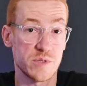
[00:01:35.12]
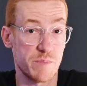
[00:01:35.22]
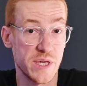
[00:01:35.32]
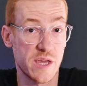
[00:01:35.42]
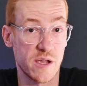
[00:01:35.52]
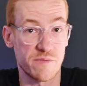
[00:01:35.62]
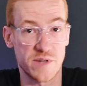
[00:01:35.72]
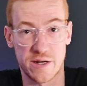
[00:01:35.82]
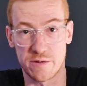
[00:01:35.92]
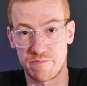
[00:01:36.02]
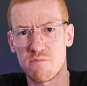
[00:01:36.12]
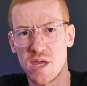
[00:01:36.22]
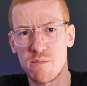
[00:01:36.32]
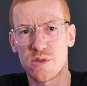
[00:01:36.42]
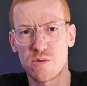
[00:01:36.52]
speaking of data,
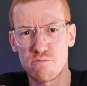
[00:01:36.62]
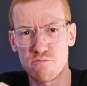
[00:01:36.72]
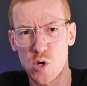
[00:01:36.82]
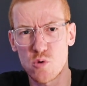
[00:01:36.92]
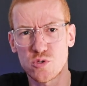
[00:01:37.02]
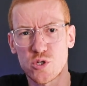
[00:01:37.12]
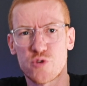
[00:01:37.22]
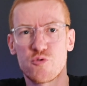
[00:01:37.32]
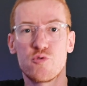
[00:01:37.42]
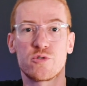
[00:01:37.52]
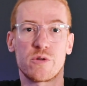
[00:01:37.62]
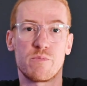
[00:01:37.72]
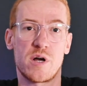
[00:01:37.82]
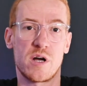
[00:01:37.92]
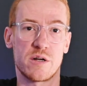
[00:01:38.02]
maybe the most crucial
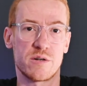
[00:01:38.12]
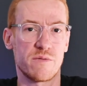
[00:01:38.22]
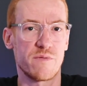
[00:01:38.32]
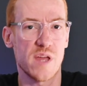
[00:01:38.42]
part of